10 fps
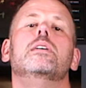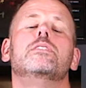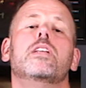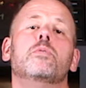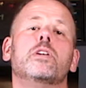
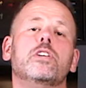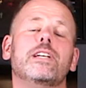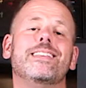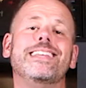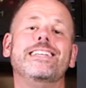Today we're going to look
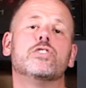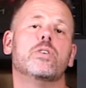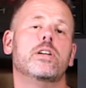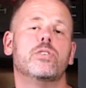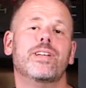at the
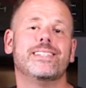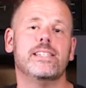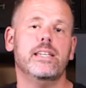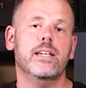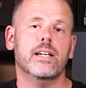Tri-Tronics
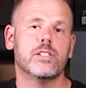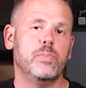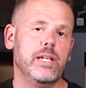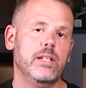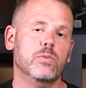
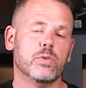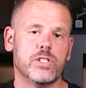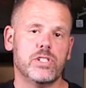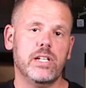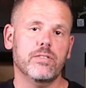EXP
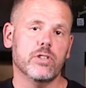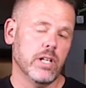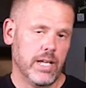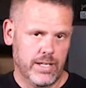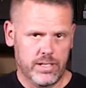receiver.
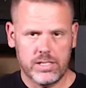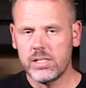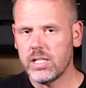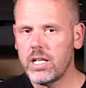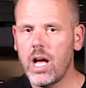This is
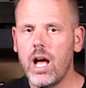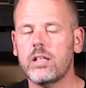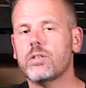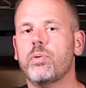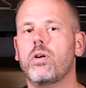the
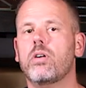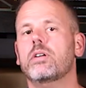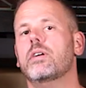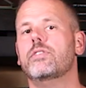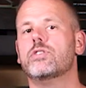collar
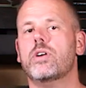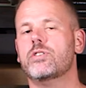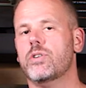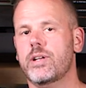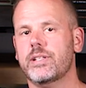part of a
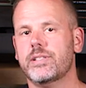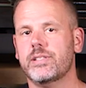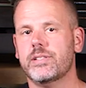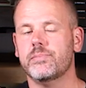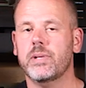Tri-Tronics
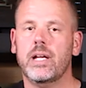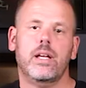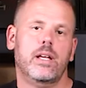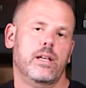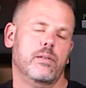system.
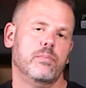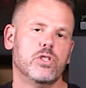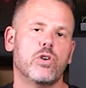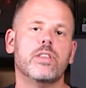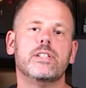
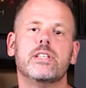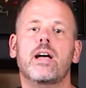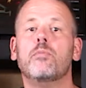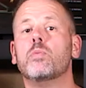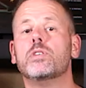Majority of the
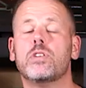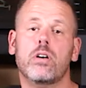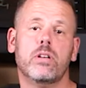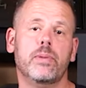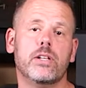time when we're
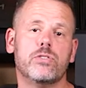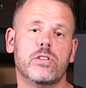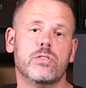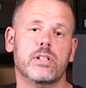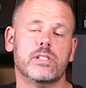talking about
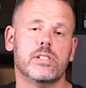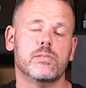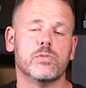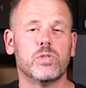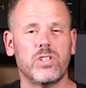Tri-Tronics
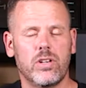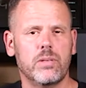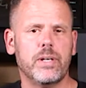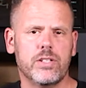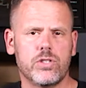systems, we're talking
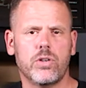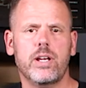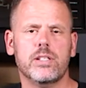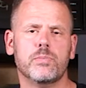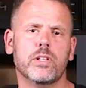about the
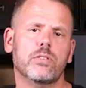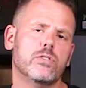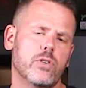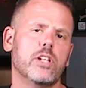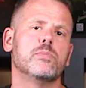transmitter. The
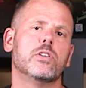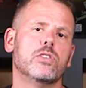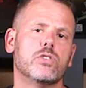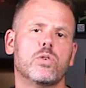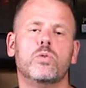transmitter
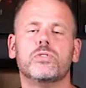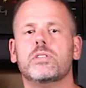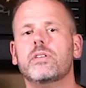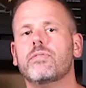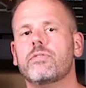controls the
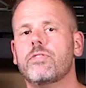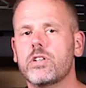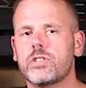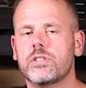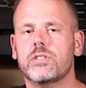different
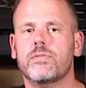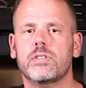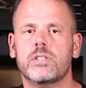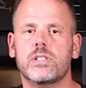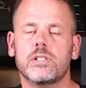functions of the
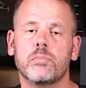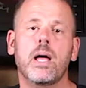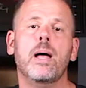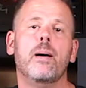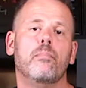system.
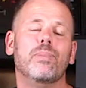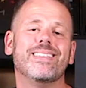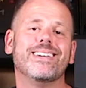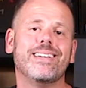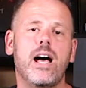But
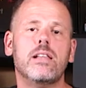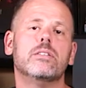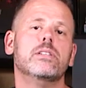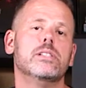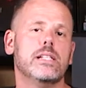the
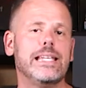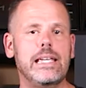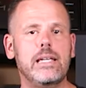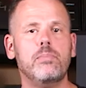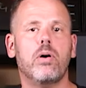collar is the
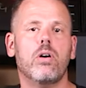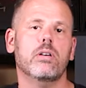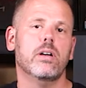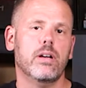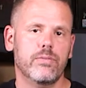key
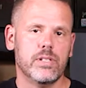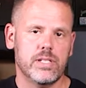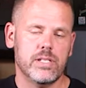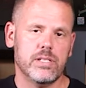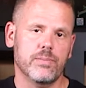part of the
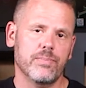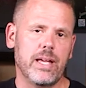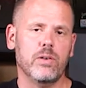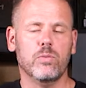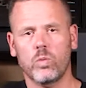system.
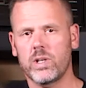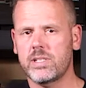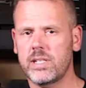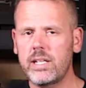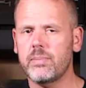And what's
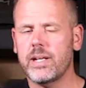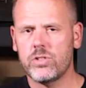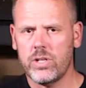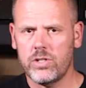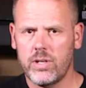neat about
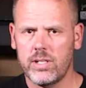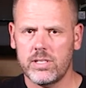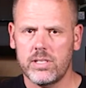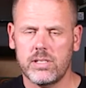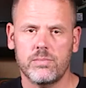Tri-Tronics
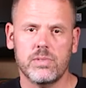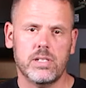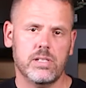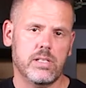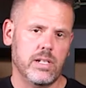systems
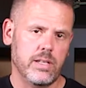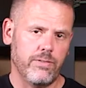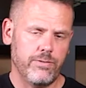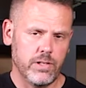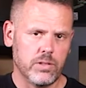is that in the
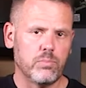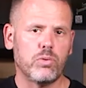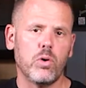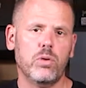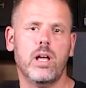Field and
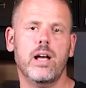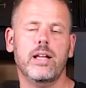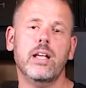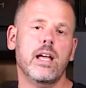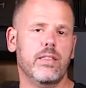Pro
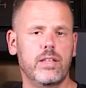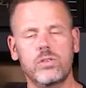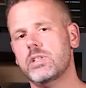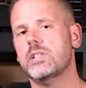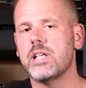line, they
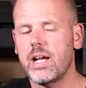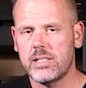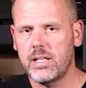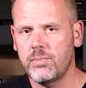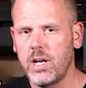use the exact
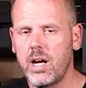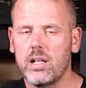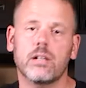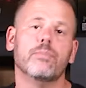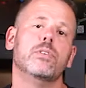same
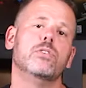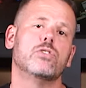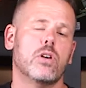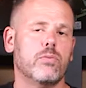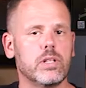collar. You
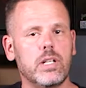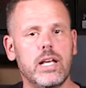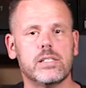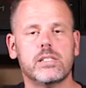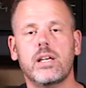start off with a
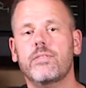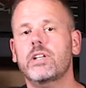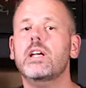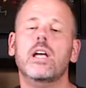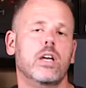Classic
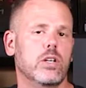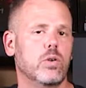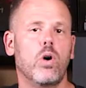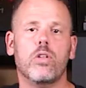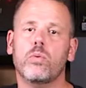70,
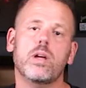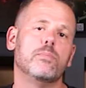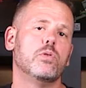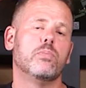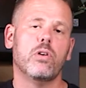go all the way up
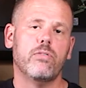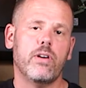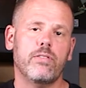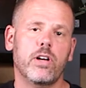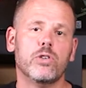to a Pro
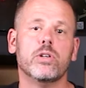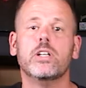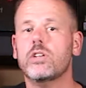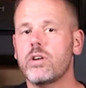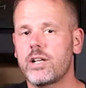500,
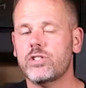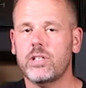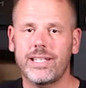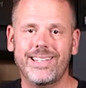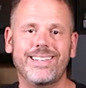you're
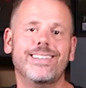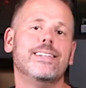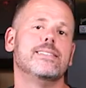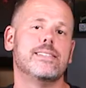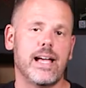actually getting the
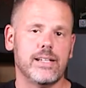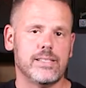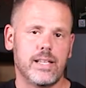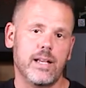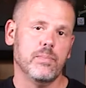exact
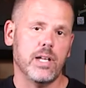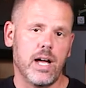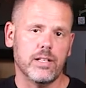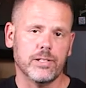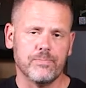same collar.